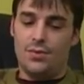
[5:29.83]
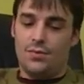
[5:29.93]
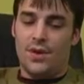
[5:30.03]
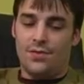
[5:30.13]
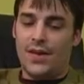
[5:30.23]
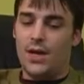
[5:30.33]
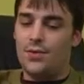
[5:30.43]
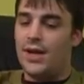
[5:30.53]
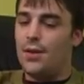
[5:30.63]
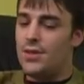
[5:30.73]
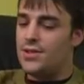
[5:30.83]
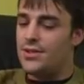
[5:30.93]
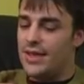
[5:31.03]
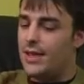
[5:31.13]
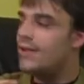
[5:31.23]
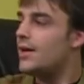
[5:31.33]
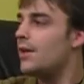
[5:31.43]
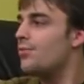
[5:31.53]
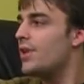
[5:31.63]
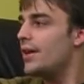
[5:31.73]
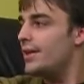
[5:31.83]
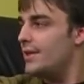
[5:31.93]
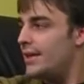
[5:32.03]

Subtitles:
one thing I really want to nail down right